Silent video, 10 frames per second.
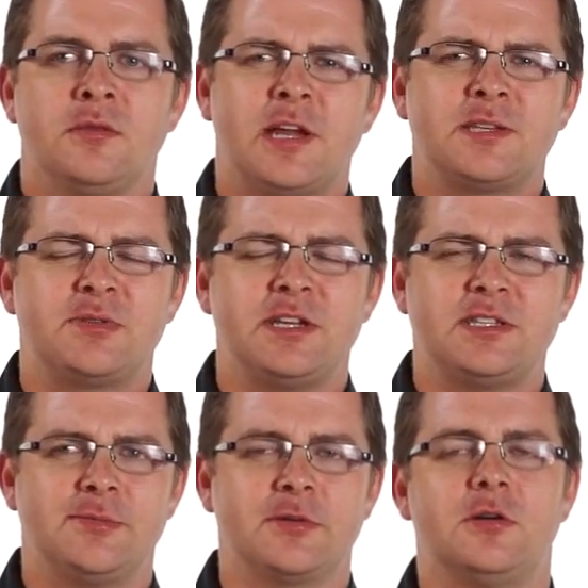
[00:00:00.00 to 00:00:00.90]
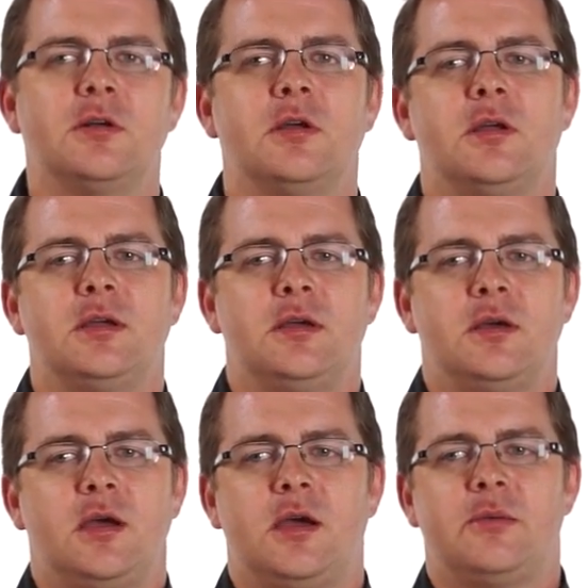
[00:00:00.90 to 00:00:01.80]
That's pretty typical.
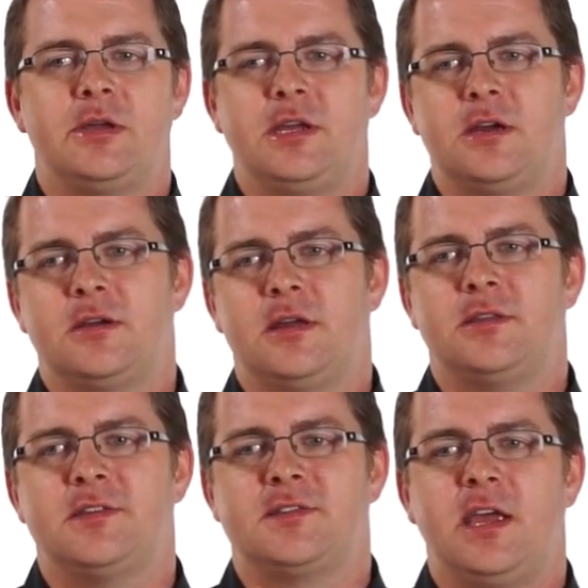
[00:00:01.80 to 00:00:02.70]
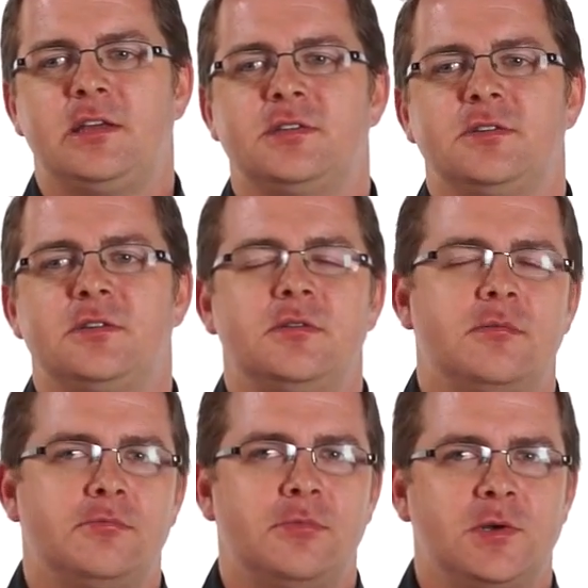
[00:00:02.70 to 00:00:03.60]
But here in this etude,
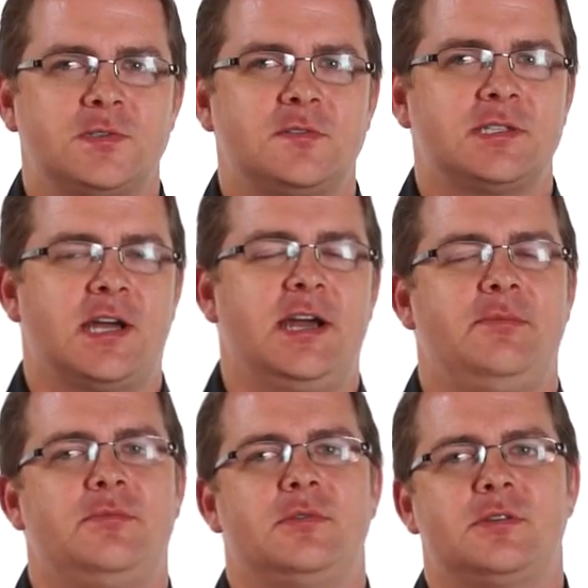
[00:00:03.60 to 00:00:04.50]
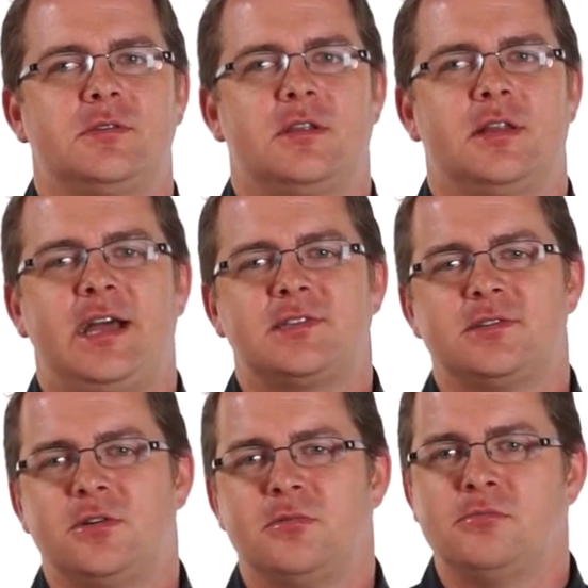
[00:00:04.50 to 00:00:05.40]
most of the time, the
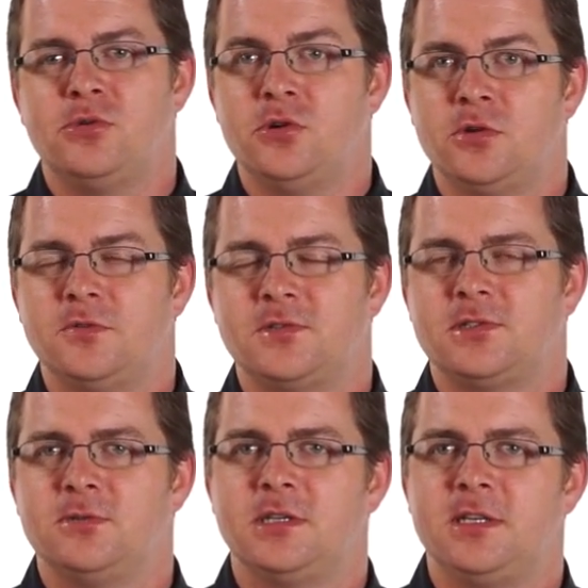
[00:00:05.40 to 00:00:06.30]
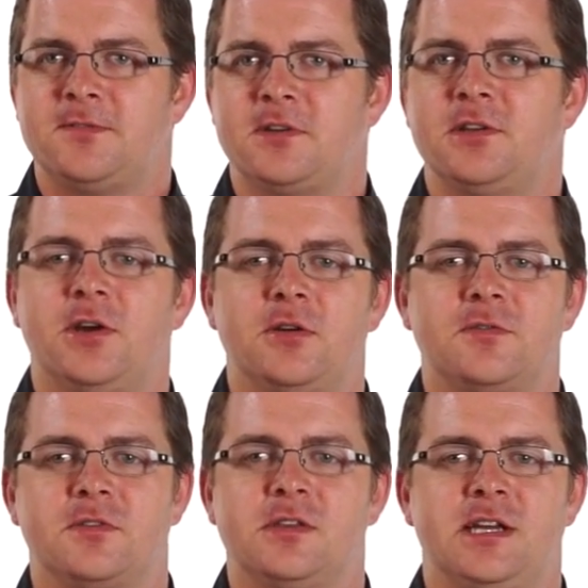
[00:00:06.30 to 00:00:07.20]
last note moves to a different
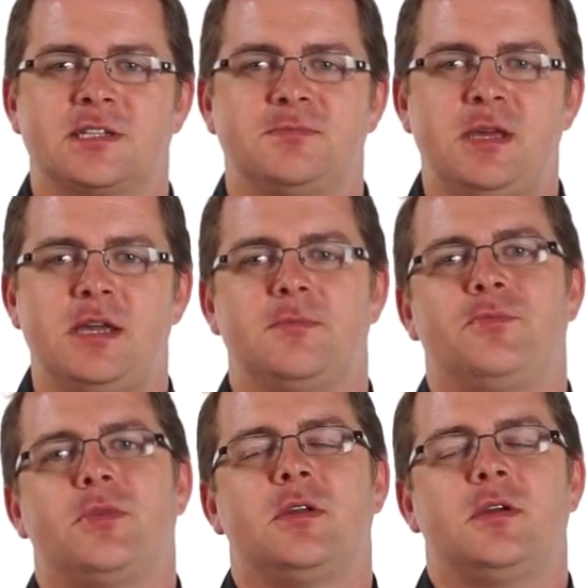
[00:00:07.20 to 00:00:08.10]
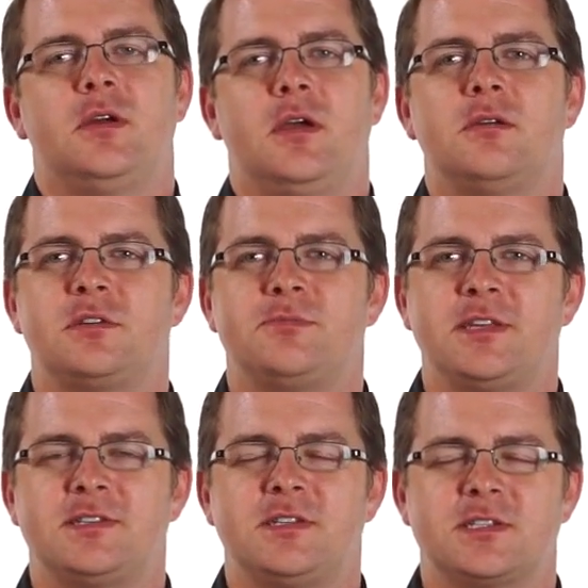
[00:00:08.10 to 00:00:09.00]
note for the next beat, and which
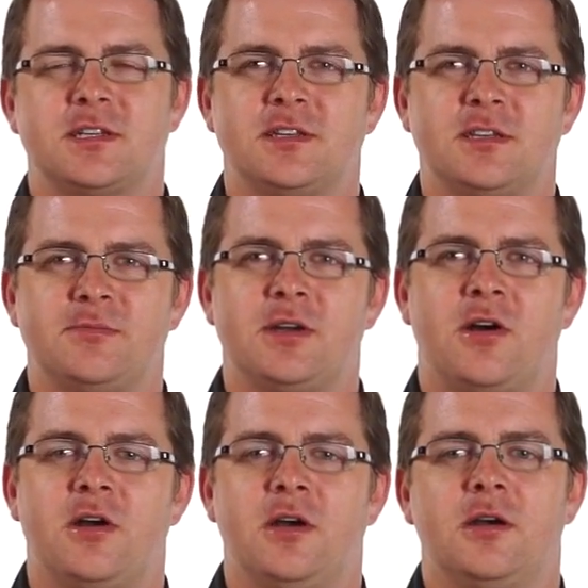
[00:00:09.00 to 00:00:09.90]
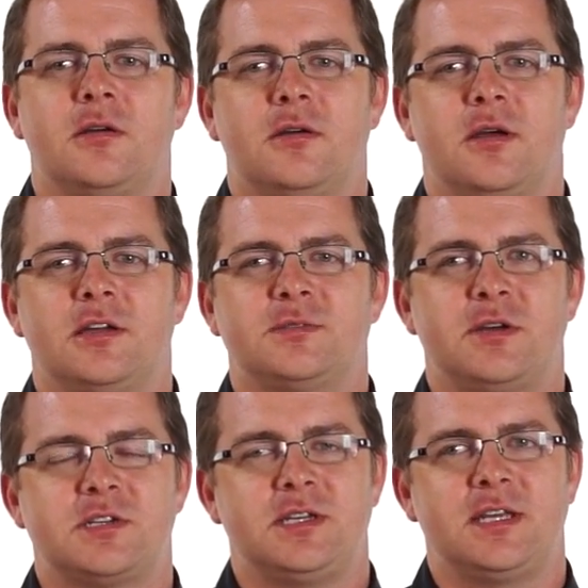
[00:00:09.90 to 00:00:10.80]
makes it just a little bit harder,
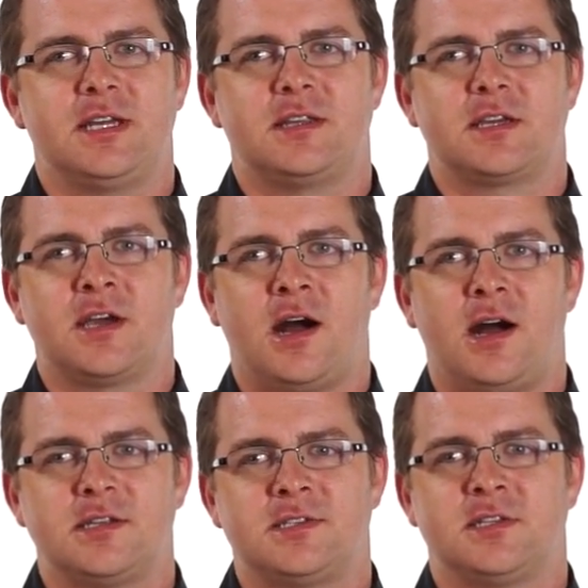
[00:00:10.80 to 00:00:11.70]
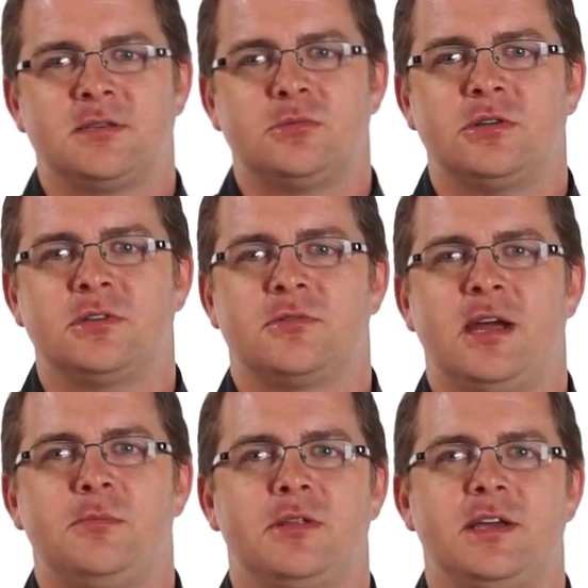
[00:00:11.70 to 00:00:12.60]
especially to get the ka syllable in the
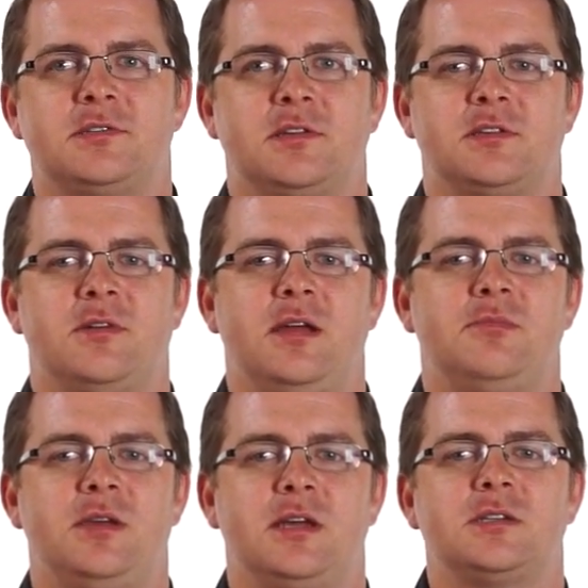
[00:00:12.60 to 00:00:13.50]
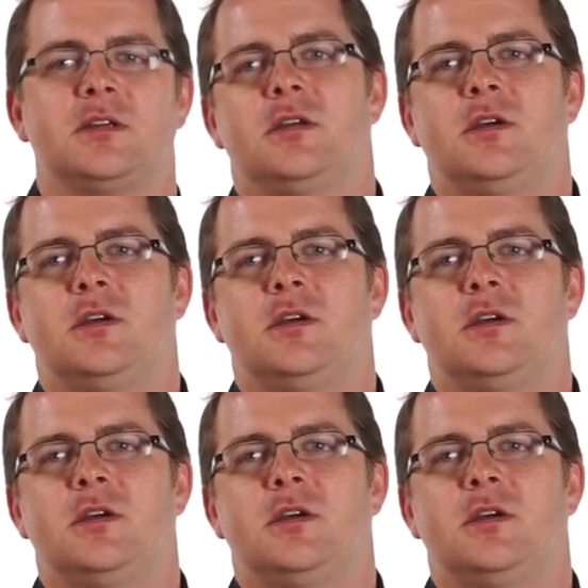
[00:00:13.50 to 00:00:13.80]
right place on the right pitch.